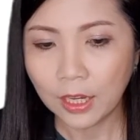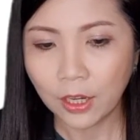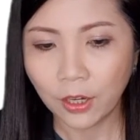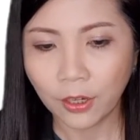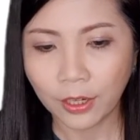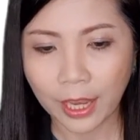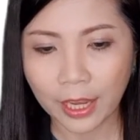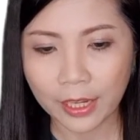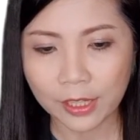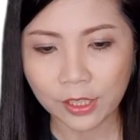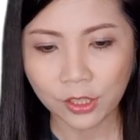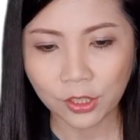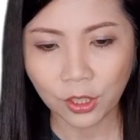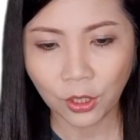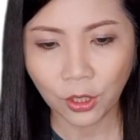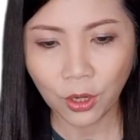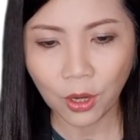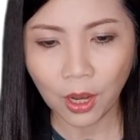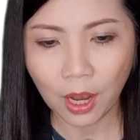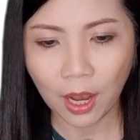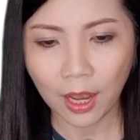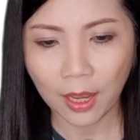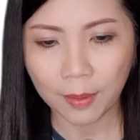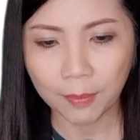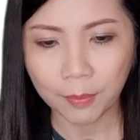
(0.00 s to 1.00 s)
Okay,
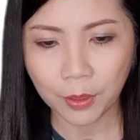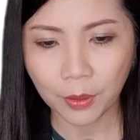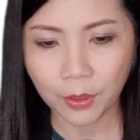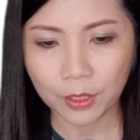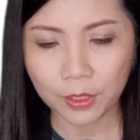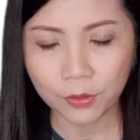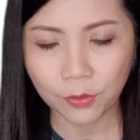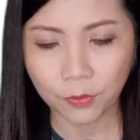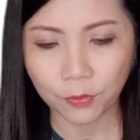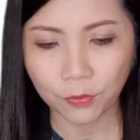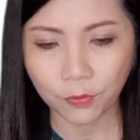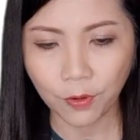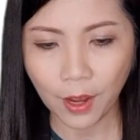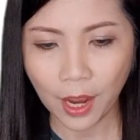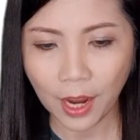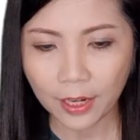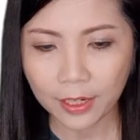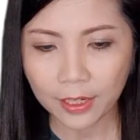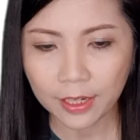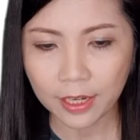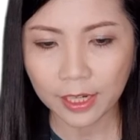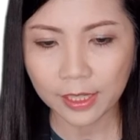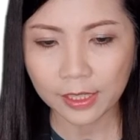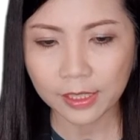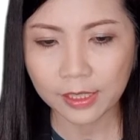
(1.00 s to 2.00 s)
so I'm going to
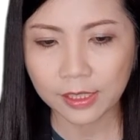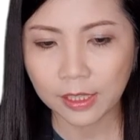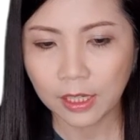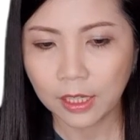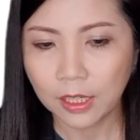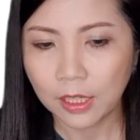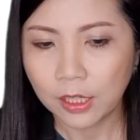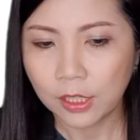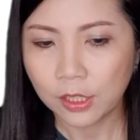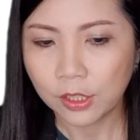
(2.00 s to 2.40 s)
find this.